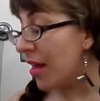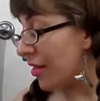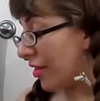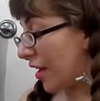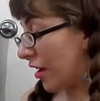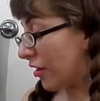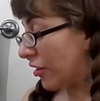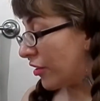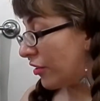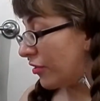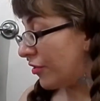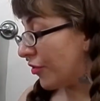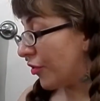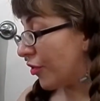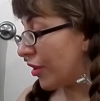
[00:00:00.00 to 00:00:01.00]
They're good
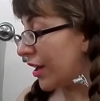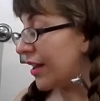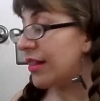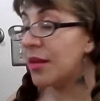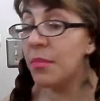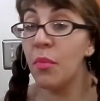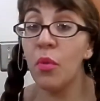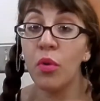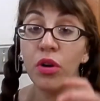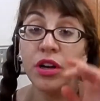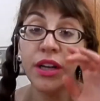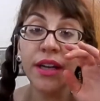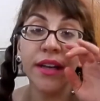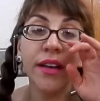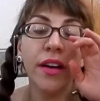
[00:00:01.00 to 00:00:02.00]
for in the
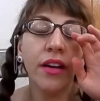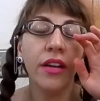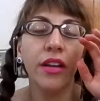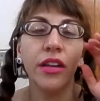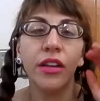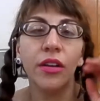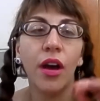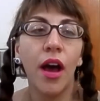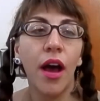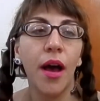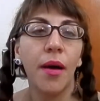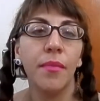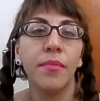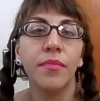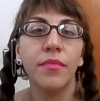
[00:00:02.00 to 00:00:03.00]
morning
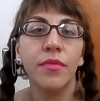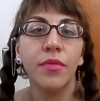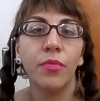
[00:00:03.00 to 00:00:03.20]
um,